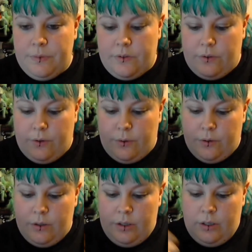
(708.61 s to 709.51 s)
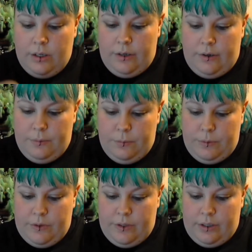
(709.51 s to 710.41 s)
so I will
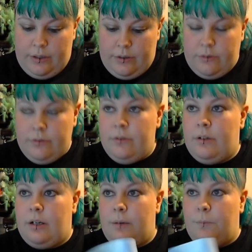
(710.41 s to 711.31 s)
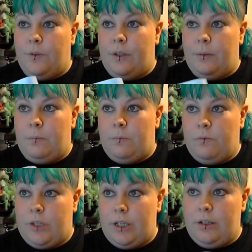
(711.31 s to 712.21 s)
be there with him
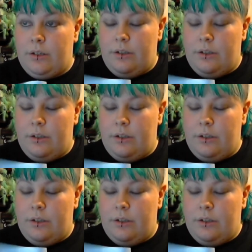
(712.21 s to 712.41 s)
for that,